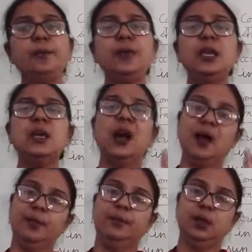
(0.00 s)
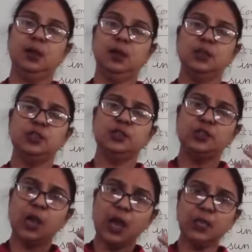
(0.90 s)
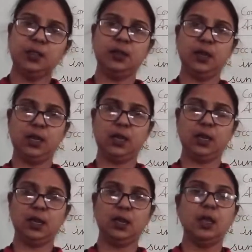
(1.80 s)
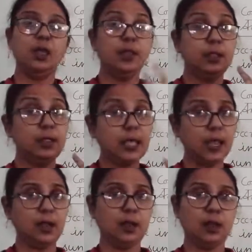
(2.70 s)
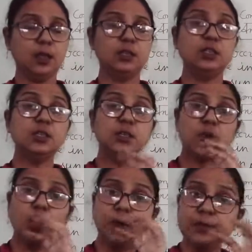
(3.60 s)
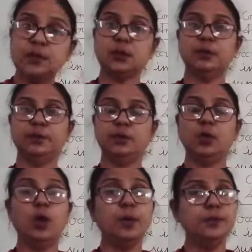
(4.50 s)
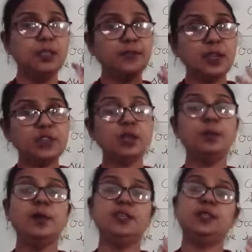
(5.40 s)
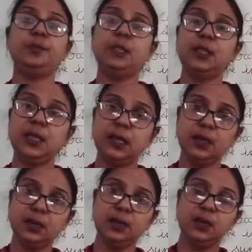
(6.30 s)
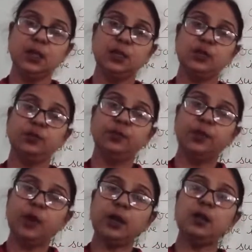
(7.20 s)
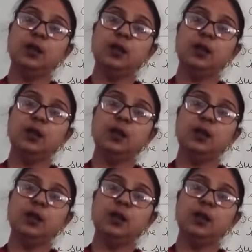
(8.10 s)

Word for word: be calm. Shant rahiye. Then just observe observation must be there to what